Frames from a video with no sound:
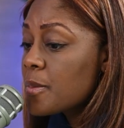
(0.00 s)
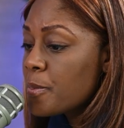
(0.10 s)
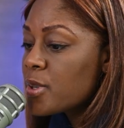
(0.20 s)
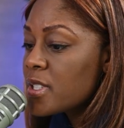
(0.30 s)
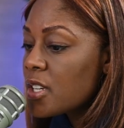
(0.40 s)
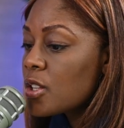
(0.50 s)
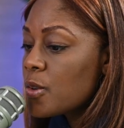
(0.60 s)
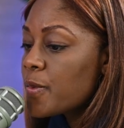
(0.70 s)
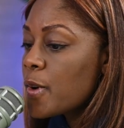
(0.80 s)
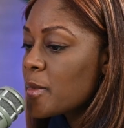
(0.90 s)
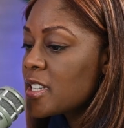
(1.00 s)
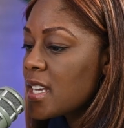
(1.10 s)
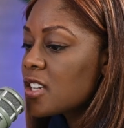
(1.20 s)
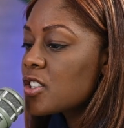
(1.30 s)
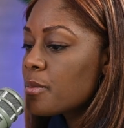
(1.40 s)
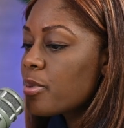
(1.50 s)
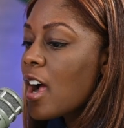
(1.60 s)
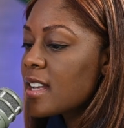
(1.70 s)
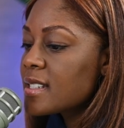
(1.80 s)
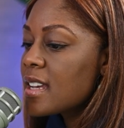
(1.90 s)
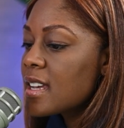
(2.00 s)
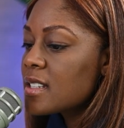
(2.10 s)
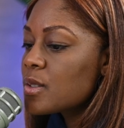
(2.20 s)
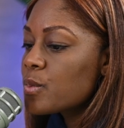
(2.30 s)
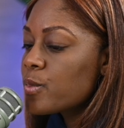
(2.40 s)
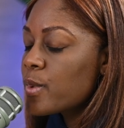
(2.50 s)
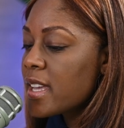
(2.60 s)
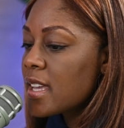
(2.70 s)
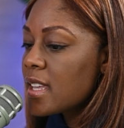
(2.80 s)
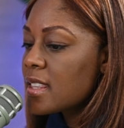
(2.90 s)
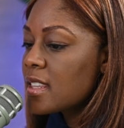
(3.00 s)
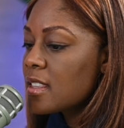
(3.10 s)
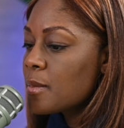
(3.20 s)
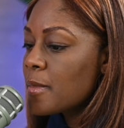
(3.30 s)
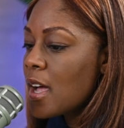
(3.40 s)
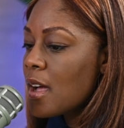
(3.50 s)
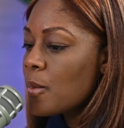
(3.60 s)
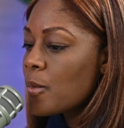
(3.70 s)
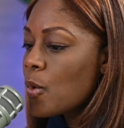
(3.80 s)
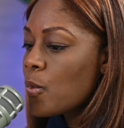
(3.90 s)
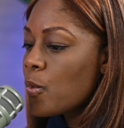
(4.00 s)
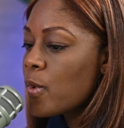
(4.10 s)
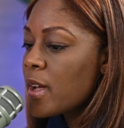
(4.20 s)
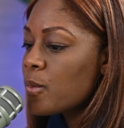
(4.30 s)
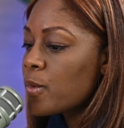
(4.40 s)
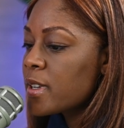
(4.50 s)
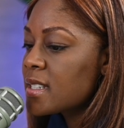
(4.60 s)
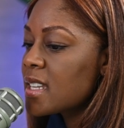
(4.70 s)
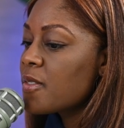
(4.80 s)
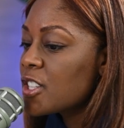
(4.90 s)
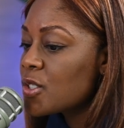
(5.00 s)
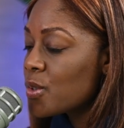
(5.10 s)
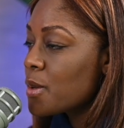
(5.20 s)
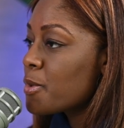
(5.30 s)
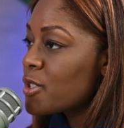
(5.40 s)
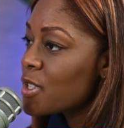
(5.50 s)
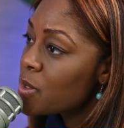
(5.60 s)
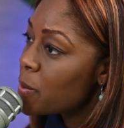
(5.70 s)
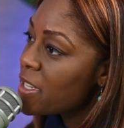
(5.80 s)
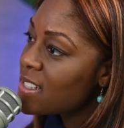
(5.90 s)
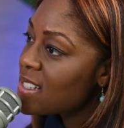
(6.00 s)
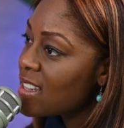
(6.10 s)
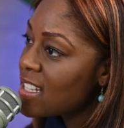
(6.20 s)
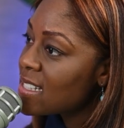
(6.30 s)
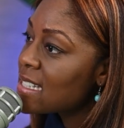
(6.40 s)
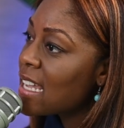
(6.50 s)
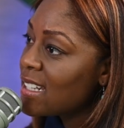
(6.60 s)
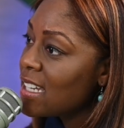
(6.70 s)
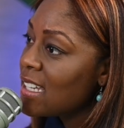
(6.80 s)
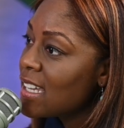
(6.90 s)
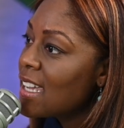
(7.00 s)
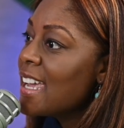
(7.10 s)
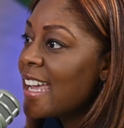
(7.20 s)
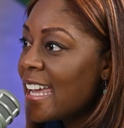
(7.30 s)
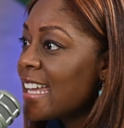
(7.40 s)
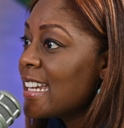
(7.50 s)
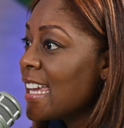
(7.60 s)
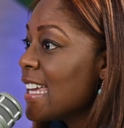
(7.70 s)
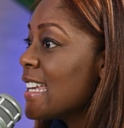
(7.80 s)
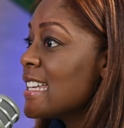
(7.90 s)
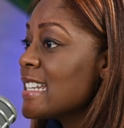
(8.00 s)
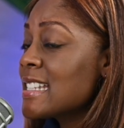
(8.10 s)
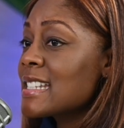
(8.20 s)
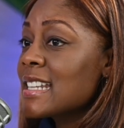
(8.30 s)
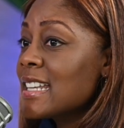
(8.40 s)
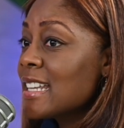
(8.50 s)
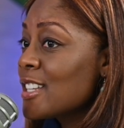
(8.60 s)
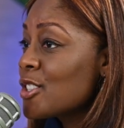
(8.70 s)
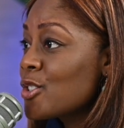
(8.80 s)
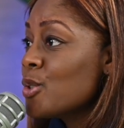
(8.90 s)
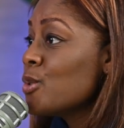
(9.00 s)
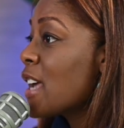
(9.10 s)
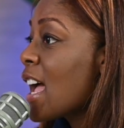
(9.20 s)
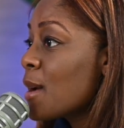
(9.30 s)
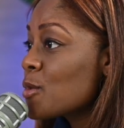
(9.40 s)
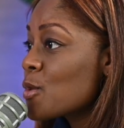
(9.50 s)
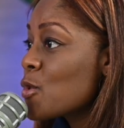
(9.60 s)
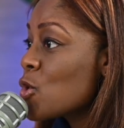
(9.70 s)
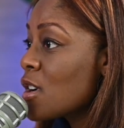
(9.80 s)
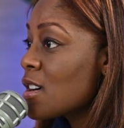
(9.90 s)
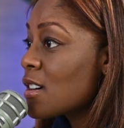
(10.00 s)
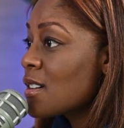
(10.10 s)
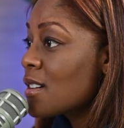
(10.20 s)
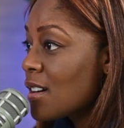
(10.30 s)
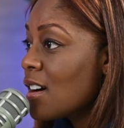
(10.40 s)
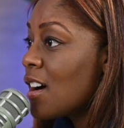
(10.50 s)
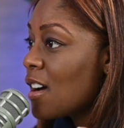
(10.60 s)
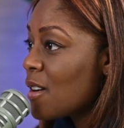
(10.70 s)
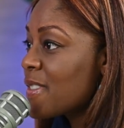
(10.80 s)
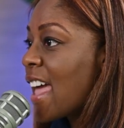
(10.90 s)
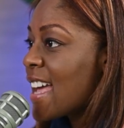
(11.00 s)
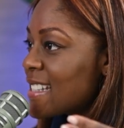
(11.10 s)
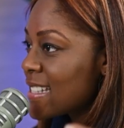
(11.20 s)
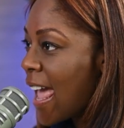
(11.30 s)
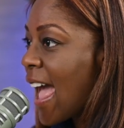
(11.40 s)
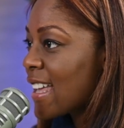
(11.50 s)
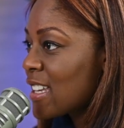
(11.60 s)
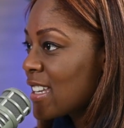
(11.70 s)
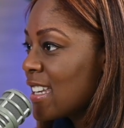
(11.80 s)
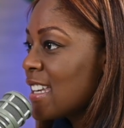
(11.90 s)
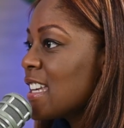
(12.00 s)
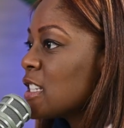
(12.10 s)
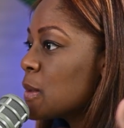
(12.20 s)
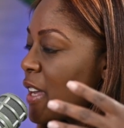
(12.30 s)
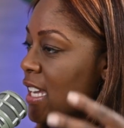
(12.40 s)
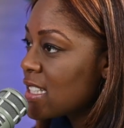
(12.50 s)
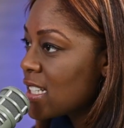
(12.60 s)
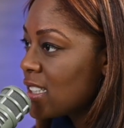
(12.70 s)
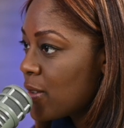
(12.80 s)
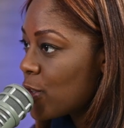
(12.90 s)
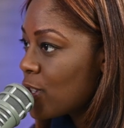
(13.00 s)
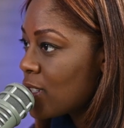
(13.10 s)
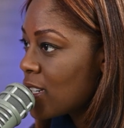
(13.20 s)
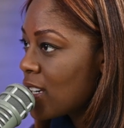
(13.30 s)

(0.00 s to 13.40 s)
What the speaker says: particular fermentation process with the what was given to the participants in this study, it is 2 times or more of that sack is being delivered